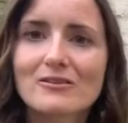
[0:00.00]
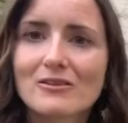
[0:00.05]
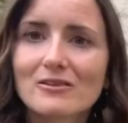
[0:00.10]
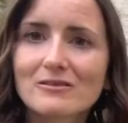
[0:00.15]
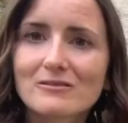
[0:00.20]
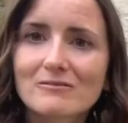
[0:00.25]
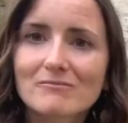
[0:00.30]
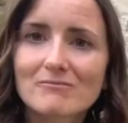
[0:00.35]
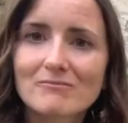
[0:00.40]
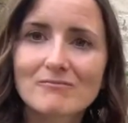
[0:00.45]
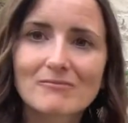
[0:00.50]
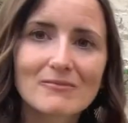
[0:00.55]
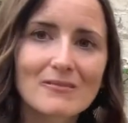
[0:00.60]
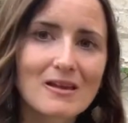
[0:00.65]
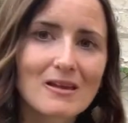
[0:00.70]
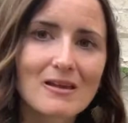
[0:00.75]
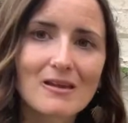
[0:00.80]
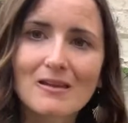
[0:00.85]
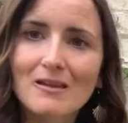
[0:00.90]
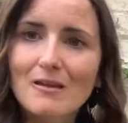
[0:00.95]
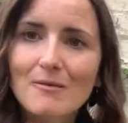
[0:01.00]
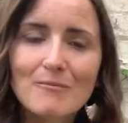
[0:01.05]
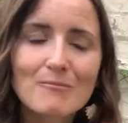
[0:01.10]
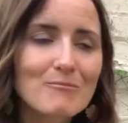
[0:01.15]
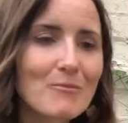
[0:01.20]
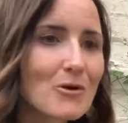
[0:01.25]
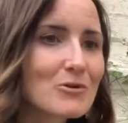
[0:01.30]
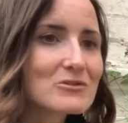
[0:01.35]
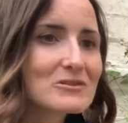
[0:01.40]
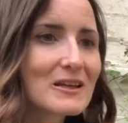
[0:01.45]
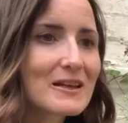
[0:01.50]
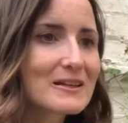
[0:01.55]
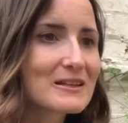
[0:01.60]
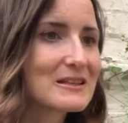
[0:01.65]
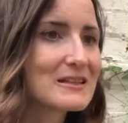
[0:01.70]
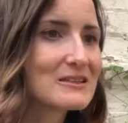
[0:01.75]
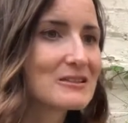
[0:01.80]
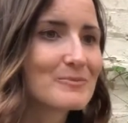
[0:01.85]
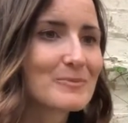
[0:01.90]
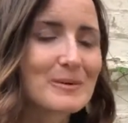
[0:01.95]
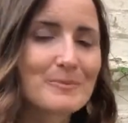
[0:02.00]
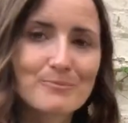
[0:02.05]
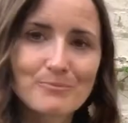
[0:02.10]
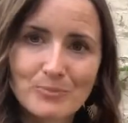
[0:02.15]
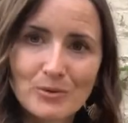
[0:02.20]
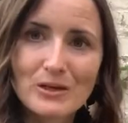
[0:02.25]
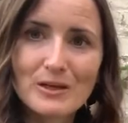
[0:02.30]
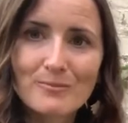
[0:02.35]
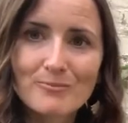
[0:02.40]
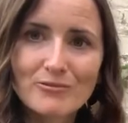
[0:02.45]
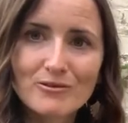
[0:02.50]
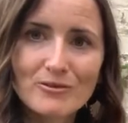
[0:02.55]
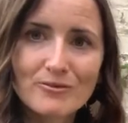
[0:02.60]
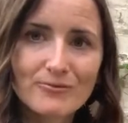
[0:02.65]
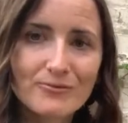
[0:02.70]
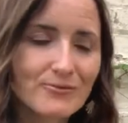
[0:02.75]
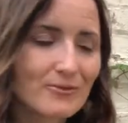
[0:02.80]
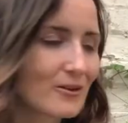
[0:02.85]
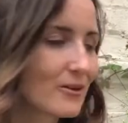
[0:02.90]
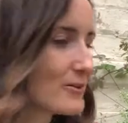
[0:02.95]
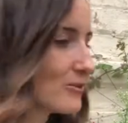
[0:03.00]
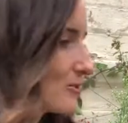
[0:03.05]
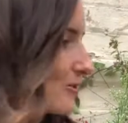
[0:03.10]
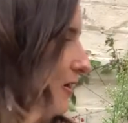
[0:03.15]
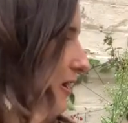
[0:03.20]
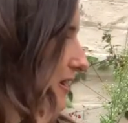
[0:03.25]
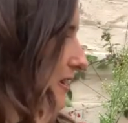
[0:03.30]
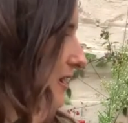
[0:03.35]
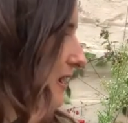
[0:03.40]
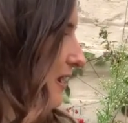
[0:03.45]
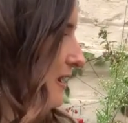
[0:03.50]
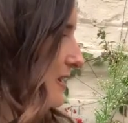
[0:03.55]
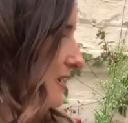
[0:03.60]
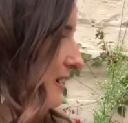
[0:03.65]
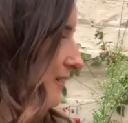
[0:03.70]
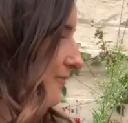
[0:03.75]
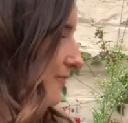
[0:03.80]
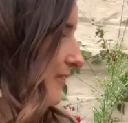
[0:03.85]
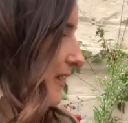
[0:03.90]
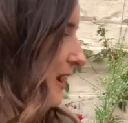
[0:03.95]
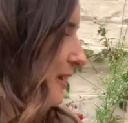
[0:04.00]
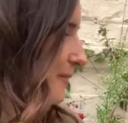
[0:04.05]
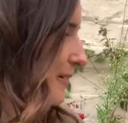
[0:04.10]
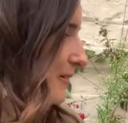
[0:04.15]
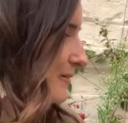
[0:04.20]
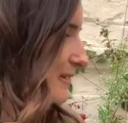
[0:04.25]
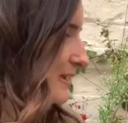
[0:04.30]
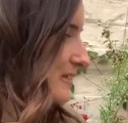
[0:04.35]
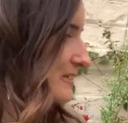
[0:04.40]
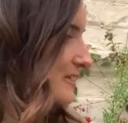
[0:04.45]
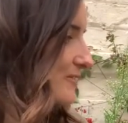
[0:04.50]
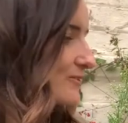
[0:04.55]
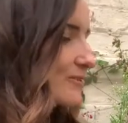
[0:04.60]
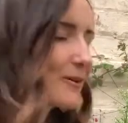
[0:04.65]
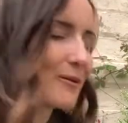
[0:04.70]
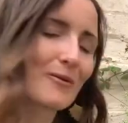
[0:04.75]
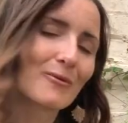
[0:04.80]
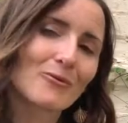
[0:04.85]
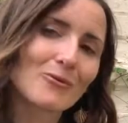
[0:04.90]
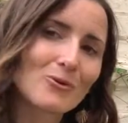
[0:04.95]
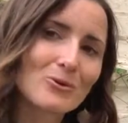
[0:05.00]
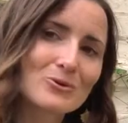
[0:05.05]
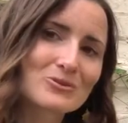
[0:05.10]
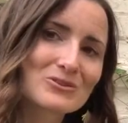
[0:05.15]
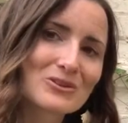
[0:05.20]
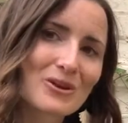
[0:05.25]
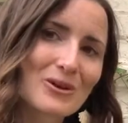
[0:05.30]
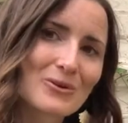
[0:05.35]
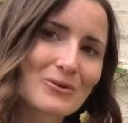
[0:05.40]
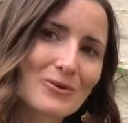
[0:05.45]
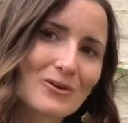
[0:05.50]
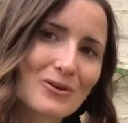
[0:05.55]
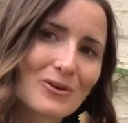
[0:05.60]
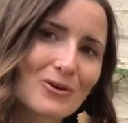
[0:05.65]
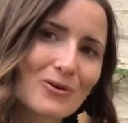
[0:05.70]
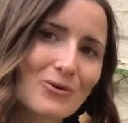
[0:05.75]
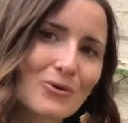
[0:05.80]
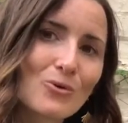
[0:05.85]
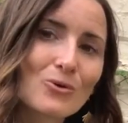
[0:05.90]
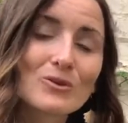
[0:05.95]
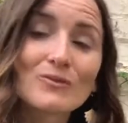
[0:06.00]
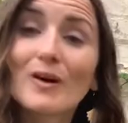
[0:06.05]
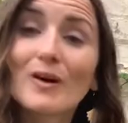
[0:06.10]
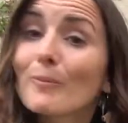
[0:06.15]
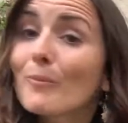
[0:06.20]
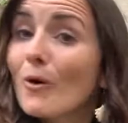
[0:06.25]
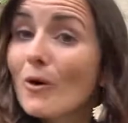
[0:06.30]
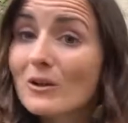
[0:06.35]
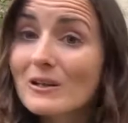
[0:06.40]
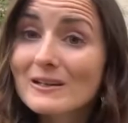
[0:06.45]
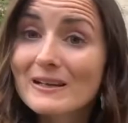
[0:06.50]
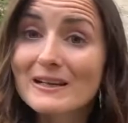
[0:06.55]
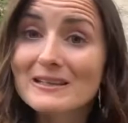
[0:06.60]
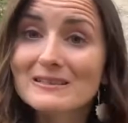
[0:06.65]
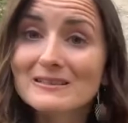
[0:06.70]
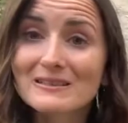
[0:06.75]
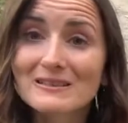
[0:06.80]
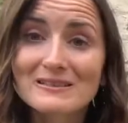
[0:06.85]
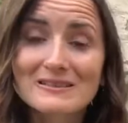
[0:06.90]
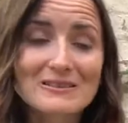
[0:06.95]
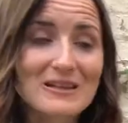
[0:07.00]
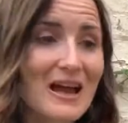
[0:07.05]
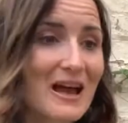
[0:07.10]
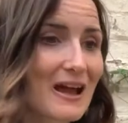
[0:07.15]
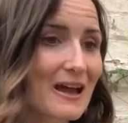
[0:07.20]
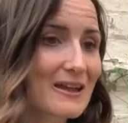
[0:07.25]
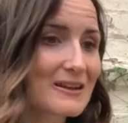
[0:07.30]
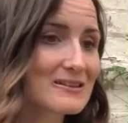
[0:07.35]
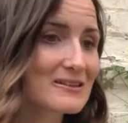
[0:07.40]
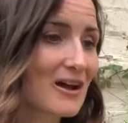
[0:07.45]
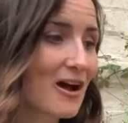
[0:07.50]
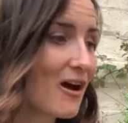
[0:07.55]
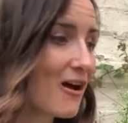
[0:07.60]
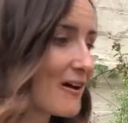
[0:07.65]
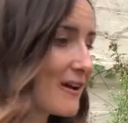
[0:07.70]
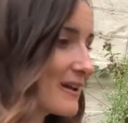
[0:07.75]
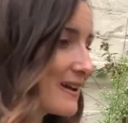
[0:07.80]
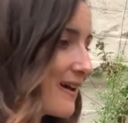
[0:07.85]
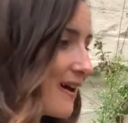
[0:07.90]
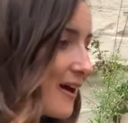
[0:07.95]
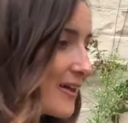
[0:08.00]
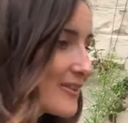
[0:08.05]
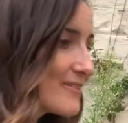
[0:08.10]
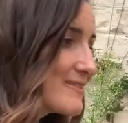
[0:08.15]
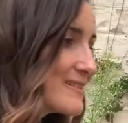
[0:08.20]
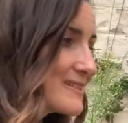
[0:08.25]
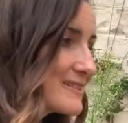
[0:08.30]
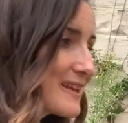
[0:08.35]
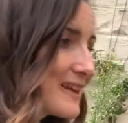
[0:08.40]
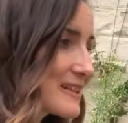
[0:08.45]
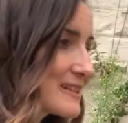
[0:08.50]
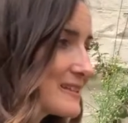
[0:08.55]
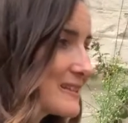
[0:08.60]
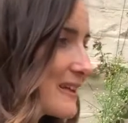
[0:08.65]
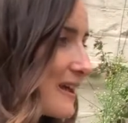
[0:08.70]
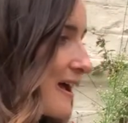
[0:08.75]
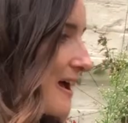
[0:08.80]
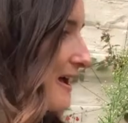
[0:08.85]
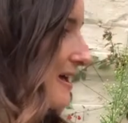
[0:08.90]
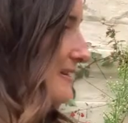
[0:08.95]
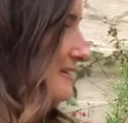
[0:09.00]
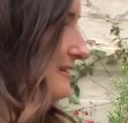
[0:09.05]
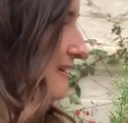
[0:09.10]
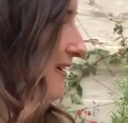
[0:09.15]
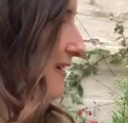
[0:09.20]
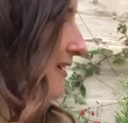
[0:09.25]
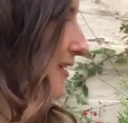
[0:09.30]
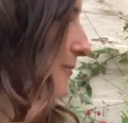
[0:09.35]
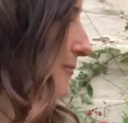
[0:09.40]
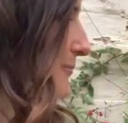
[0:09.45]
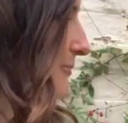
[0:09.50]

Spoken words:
just most likely to be bulletproof. So I love that about natives. Also, all pollinators and our other insects and our